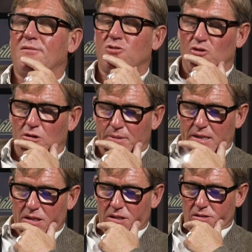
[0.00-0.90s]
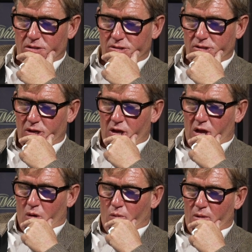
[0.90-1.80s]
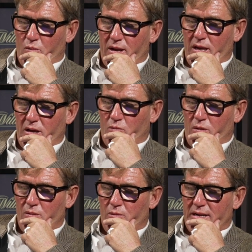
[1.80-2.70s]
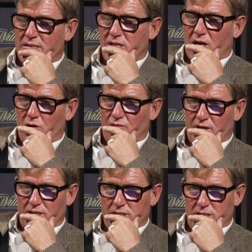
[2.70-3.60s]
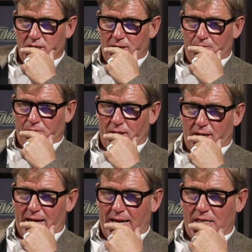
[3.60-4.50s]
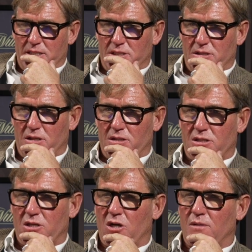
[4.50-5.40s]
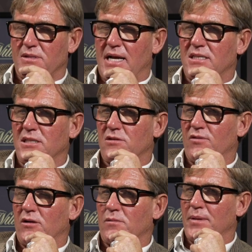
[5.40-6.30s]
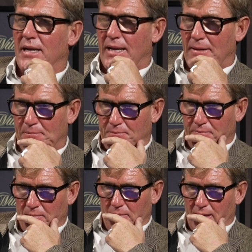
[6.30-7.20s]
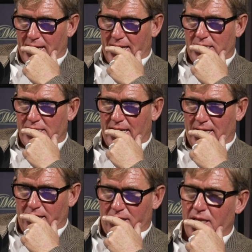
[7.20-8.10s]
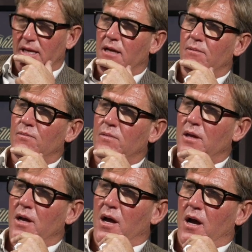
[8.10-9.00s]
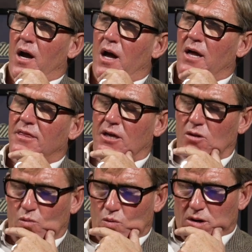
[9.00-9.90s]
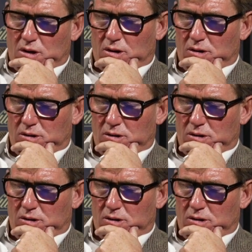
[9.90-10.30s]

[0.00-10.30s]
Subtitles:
strong opinions when we went into COVID and the circumstances around BLM and taking the knee. I think you were